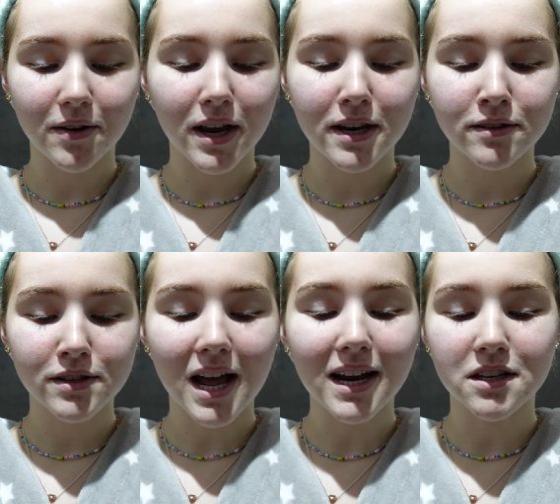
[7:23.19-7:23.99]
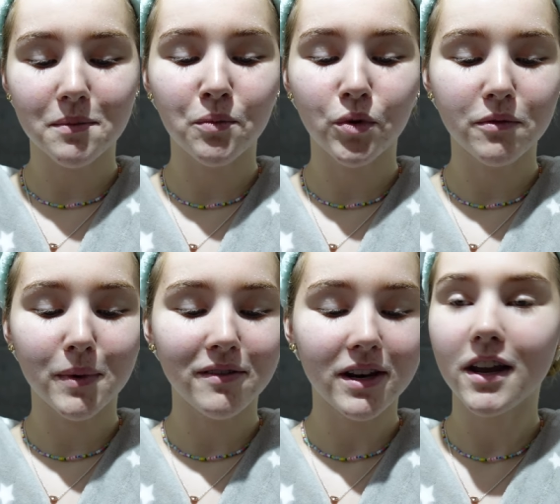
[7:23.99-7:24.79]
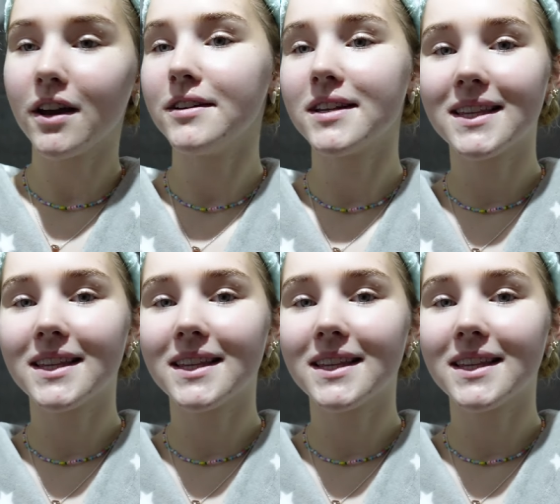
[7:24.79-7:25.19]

I tagged them in one of my videos,